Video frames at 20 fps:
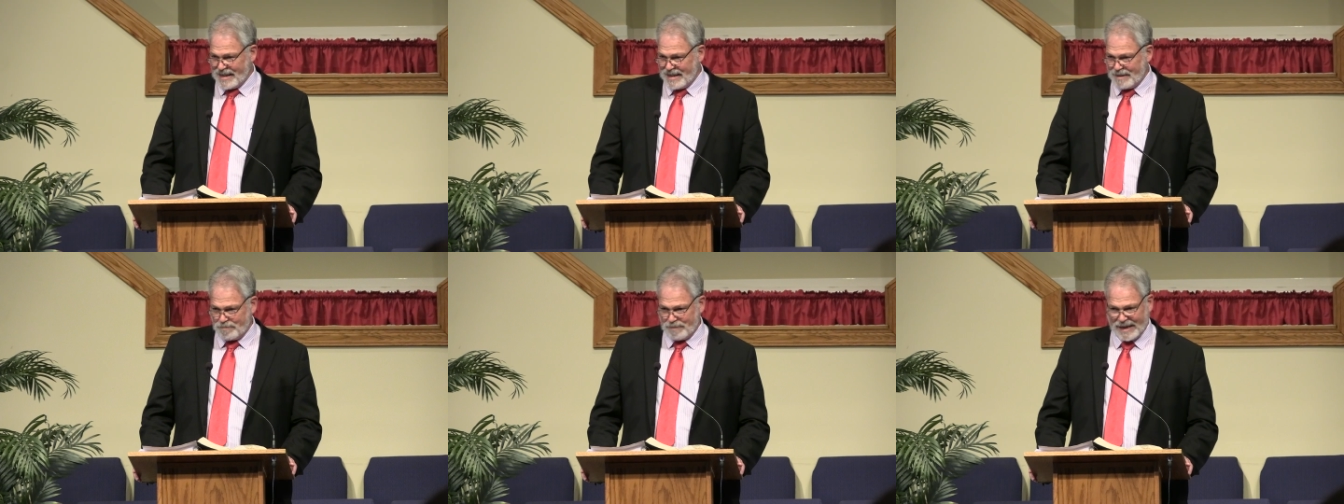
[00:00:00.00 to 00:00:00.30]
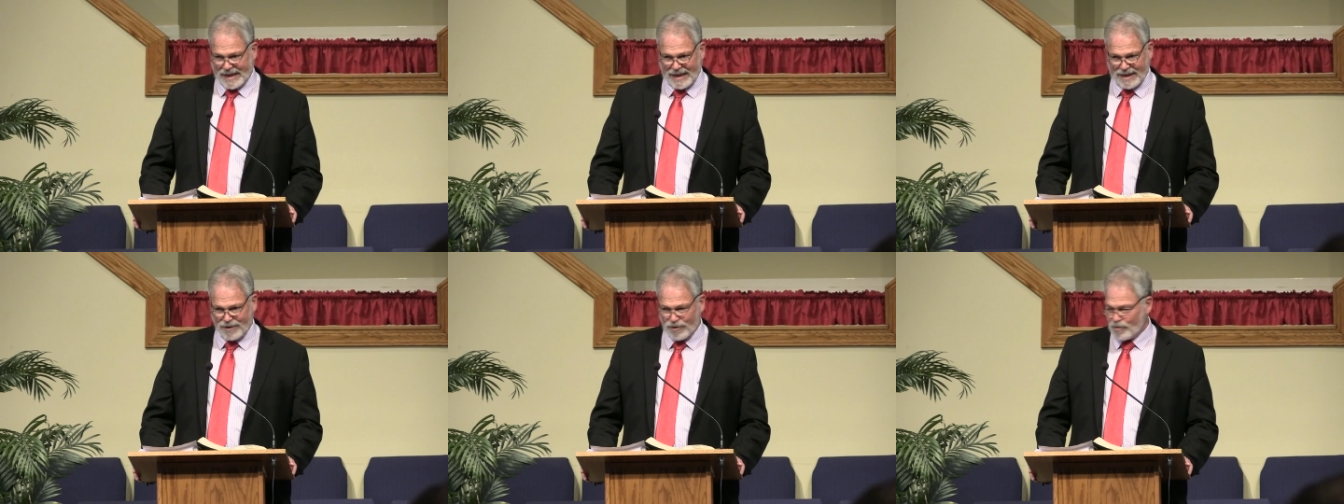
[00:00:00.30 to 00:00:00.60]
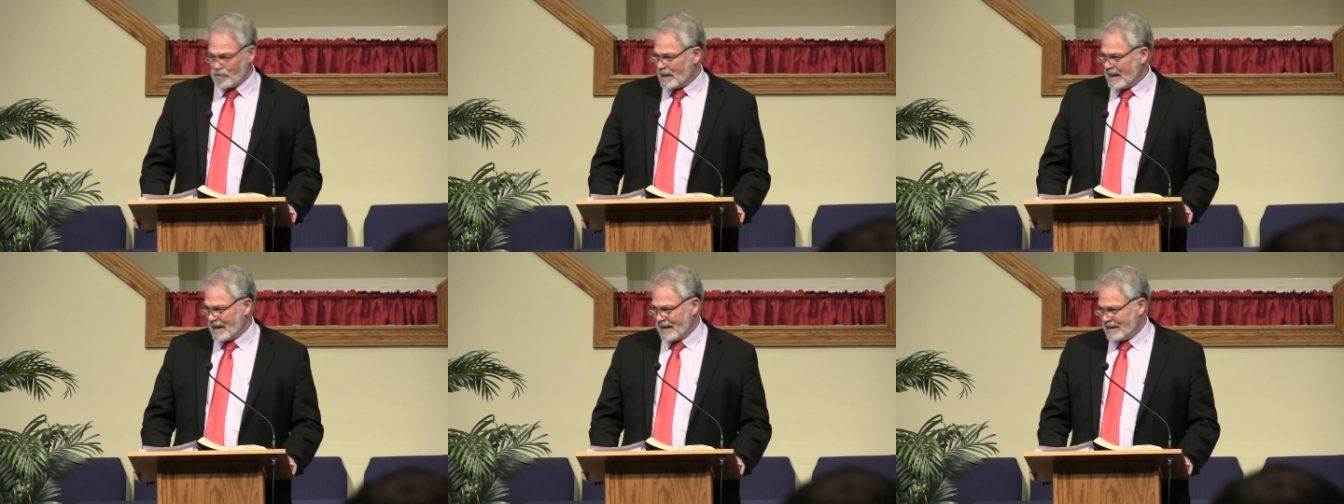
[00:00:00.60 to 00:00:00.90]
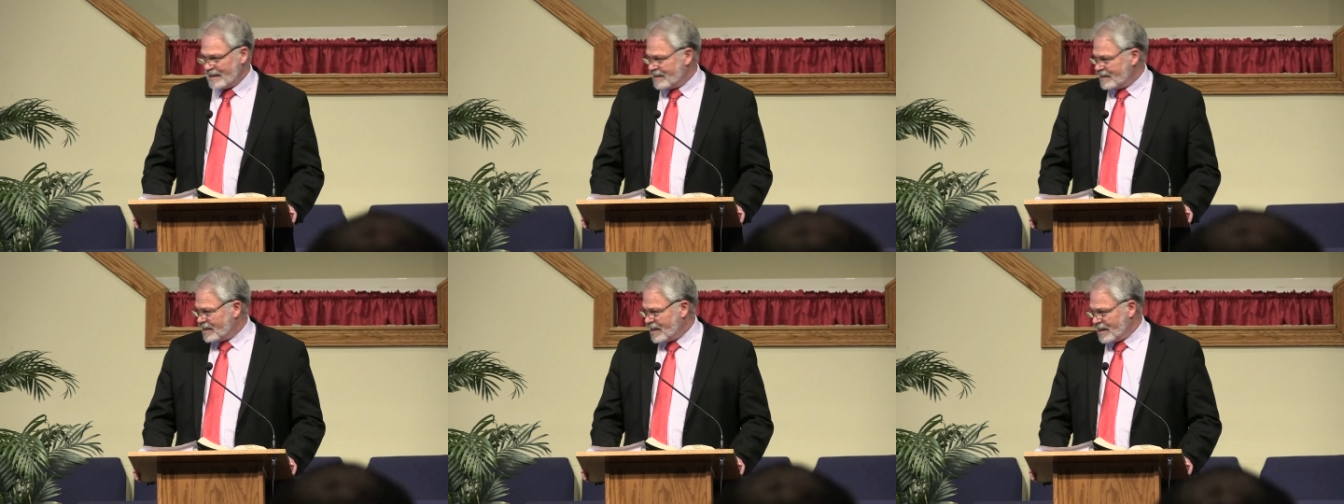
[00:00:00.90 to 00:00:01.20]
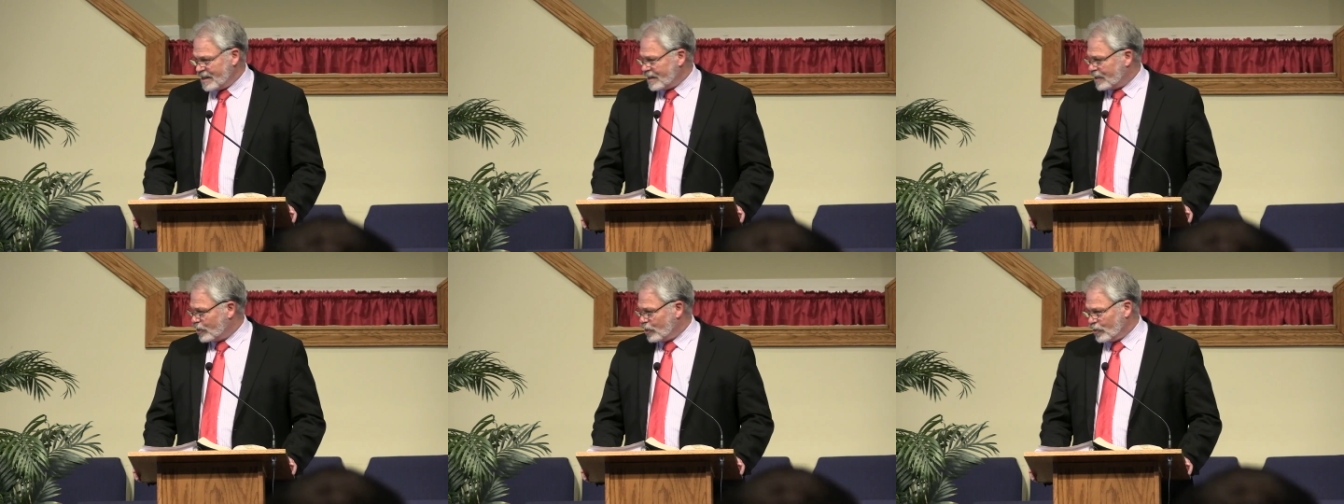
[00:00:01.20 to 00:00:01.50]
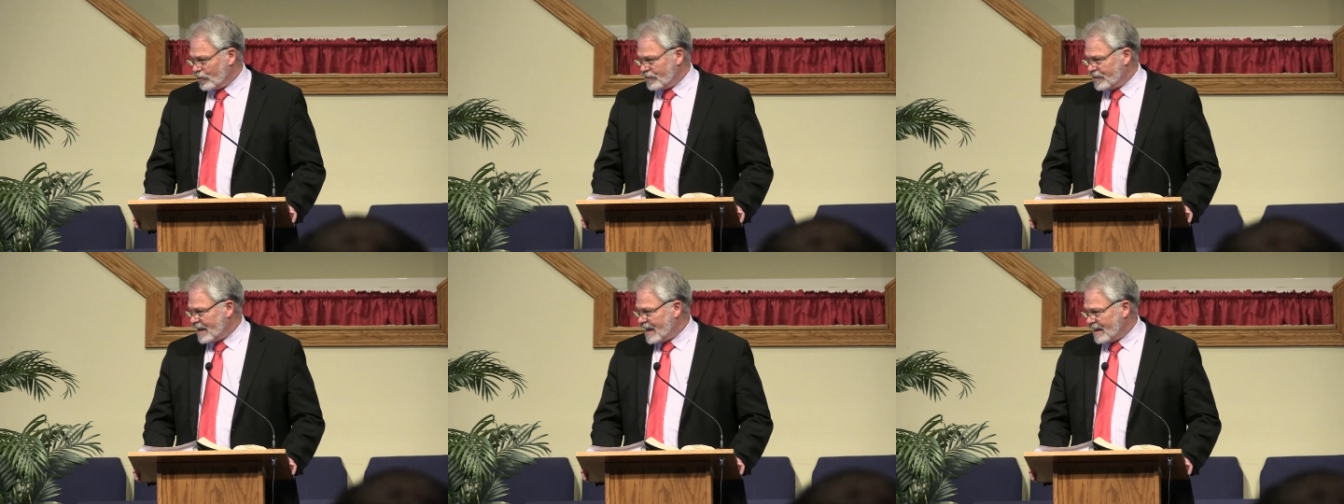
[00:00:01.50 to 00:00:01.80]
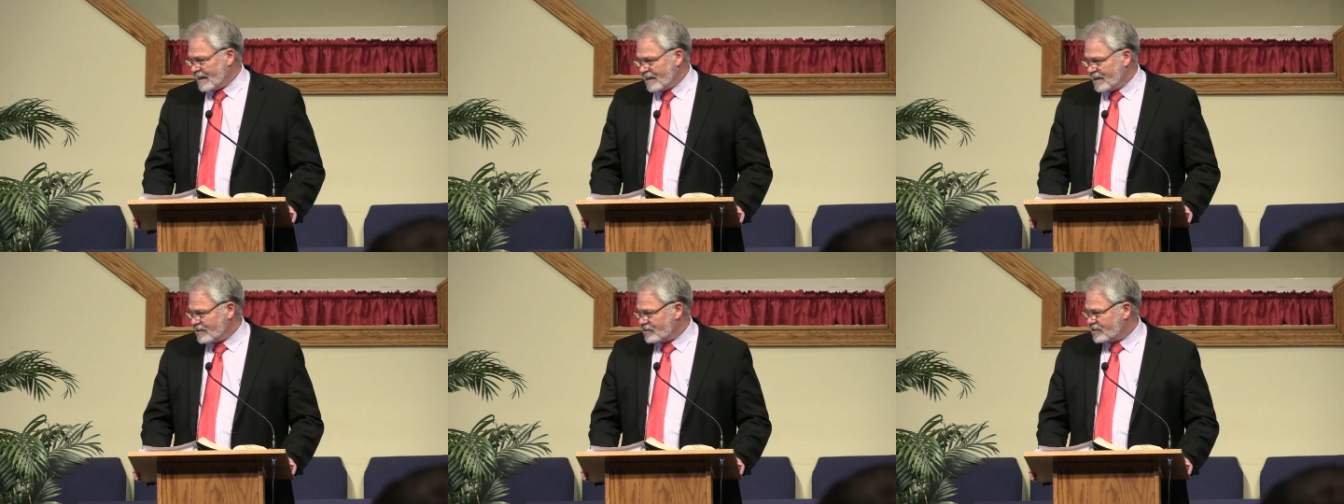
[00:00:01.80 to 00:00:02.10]
Man, oh man, it didn't get any gooder than
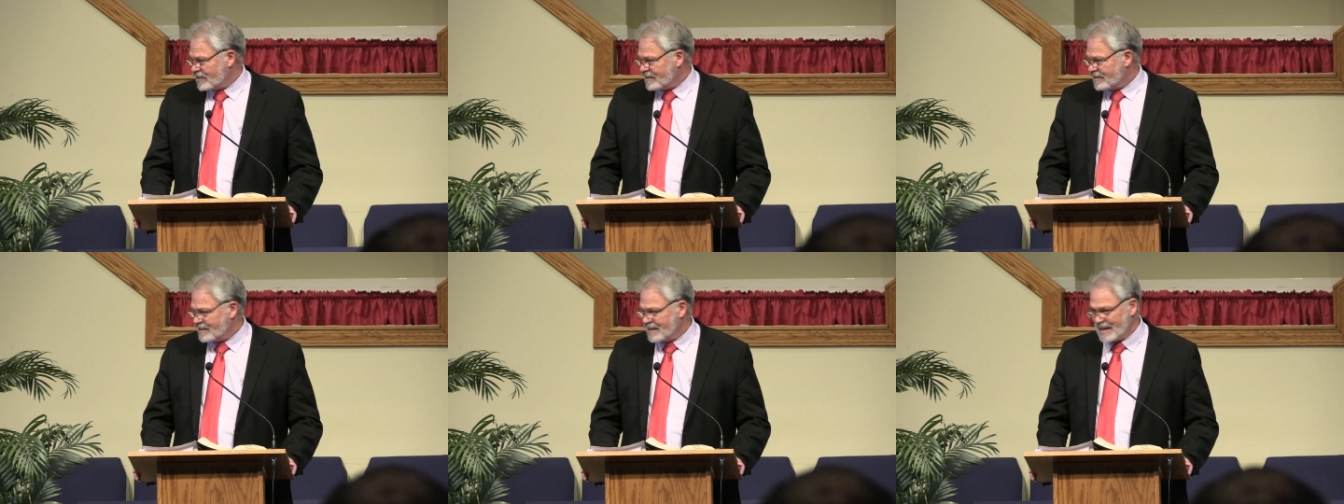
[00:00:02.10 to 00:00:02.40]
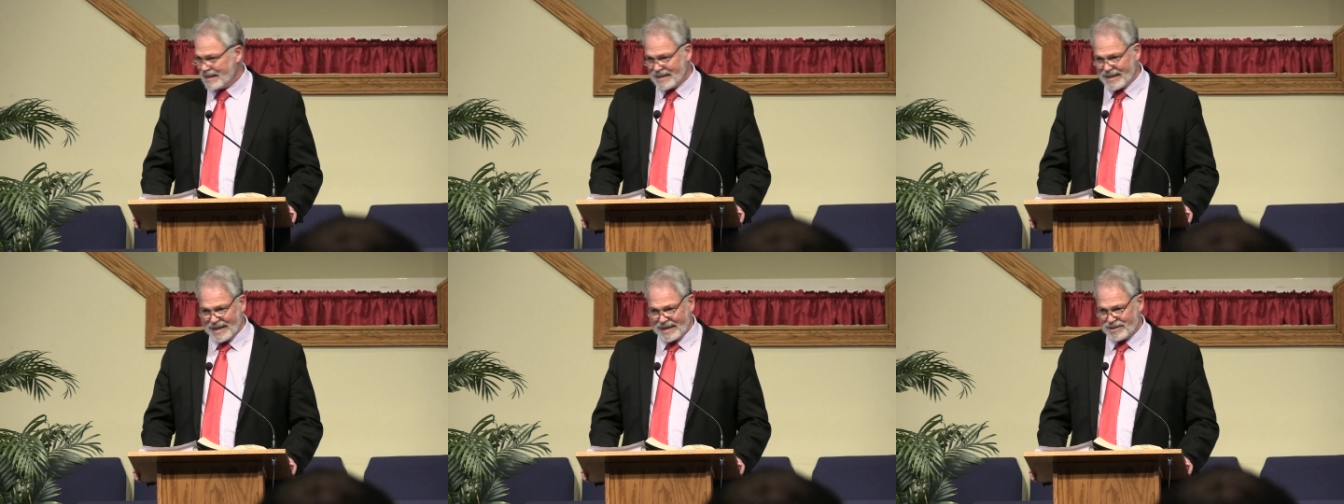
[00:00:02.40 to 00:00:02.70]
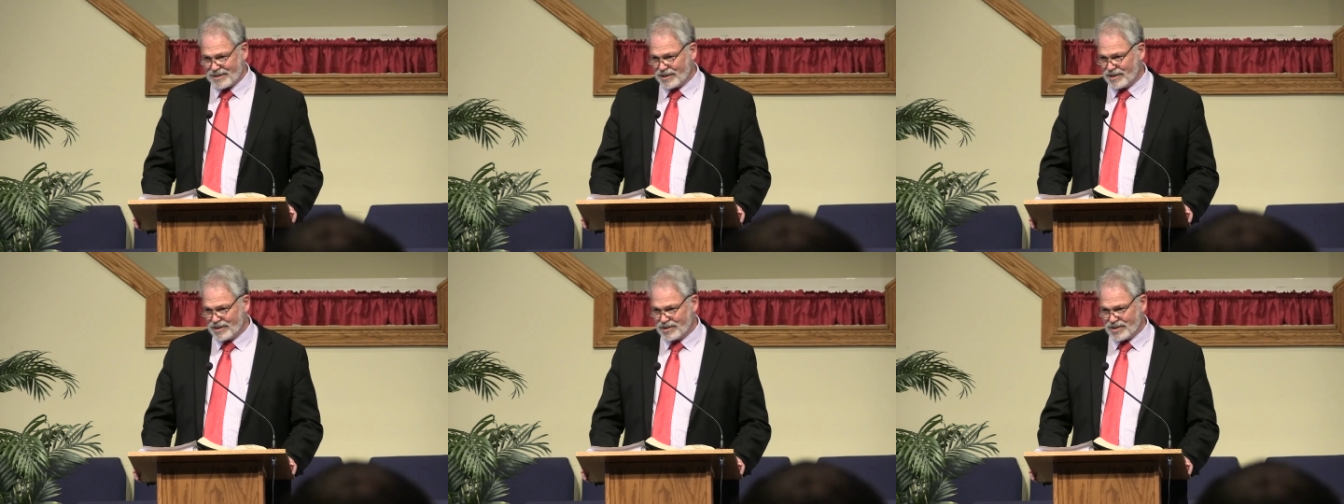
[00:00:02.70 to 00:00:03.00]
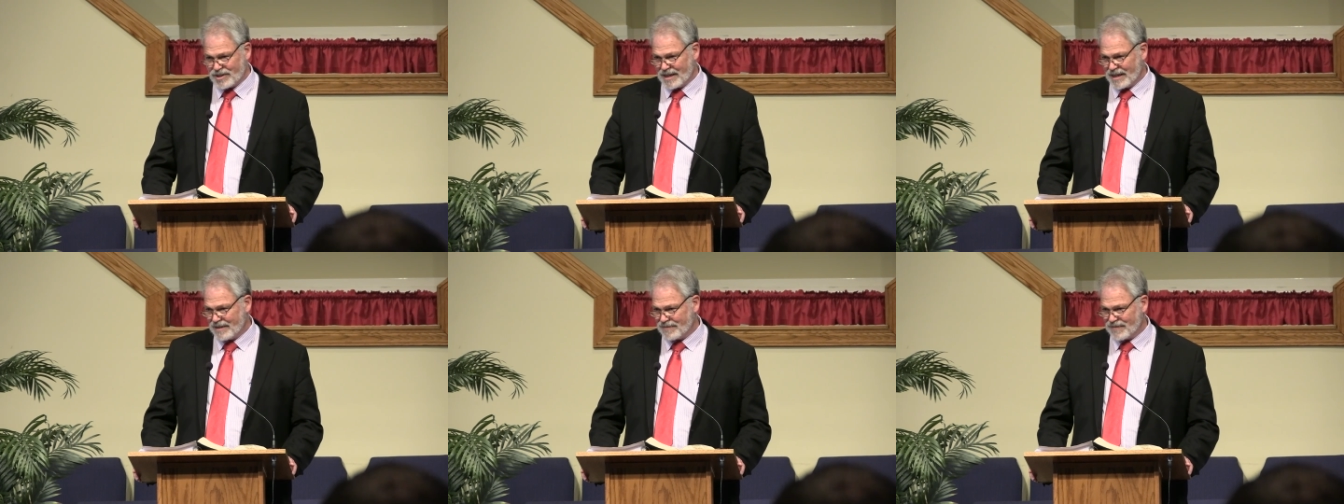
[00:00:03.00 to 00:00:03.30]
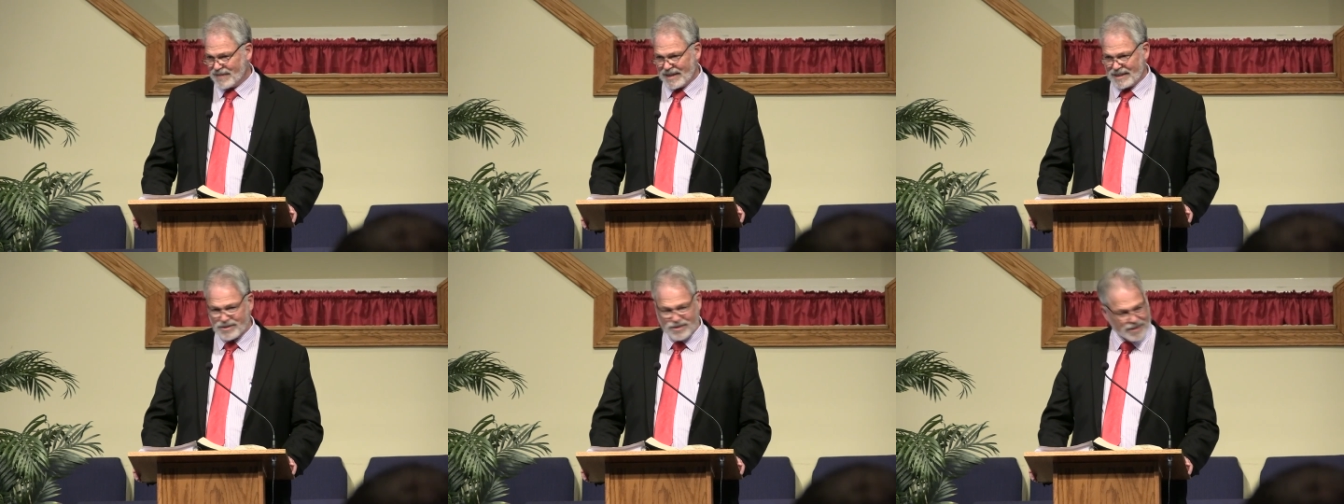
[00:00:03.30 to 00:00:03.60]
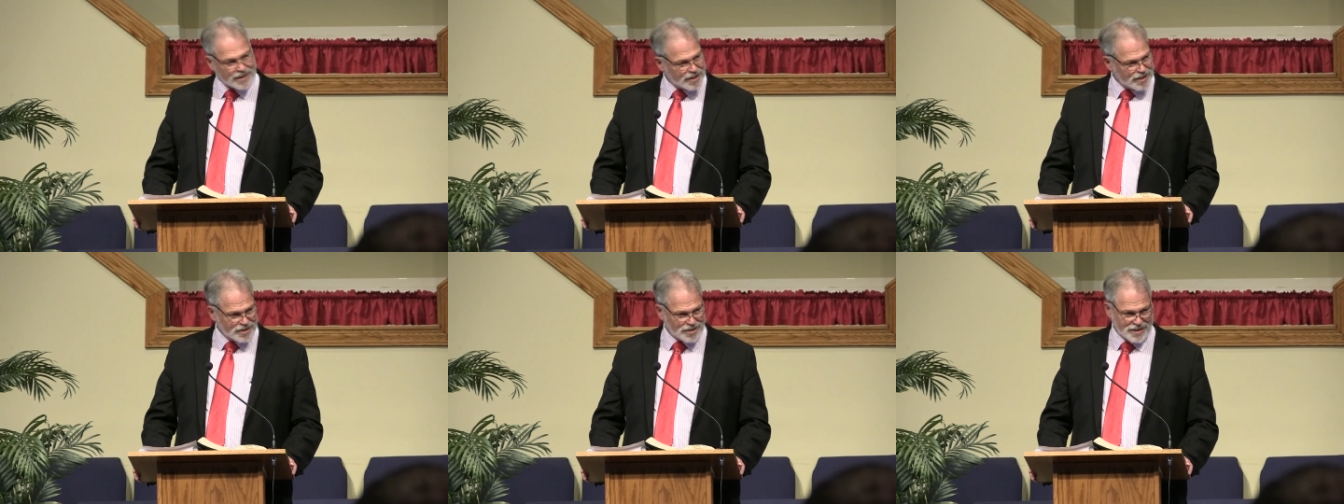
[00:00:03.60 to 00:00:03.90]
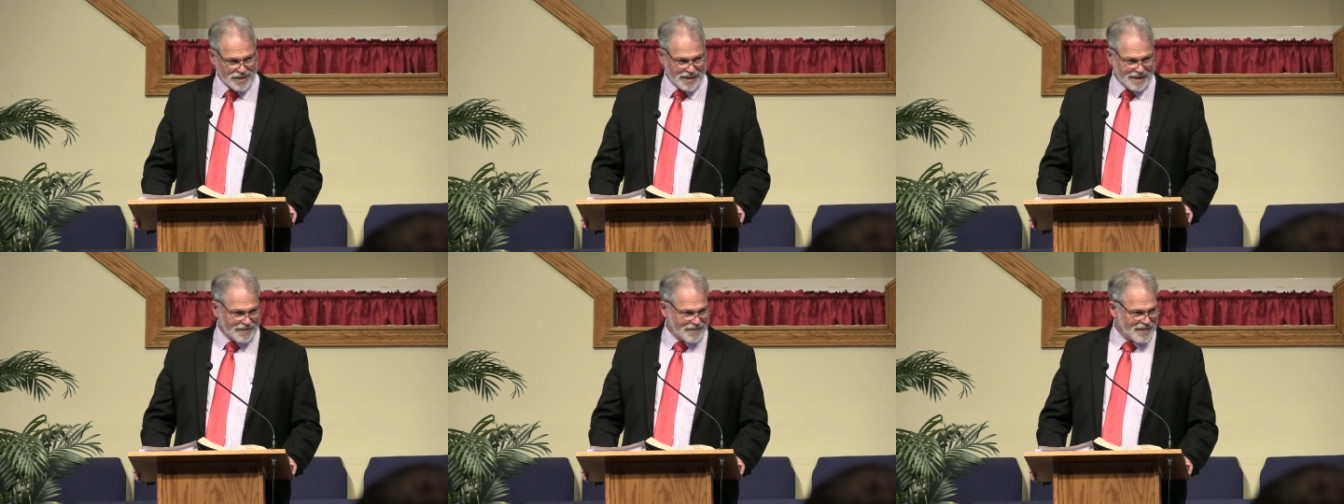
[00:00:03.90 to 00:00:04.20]
that, does it? Isn't that the good stuff? That's the good stuff.